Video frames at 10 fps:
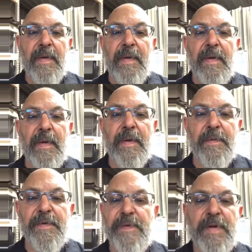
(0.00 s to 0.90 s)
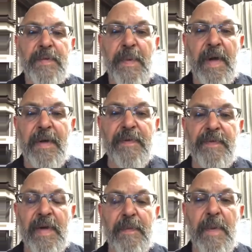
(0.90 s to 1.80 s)
reverse pattern
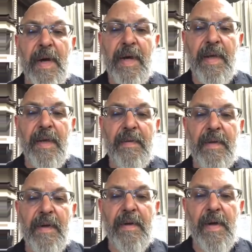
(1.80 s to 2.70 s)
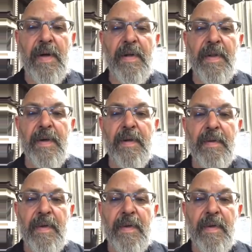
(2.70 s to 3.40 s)
valve body, you know, all the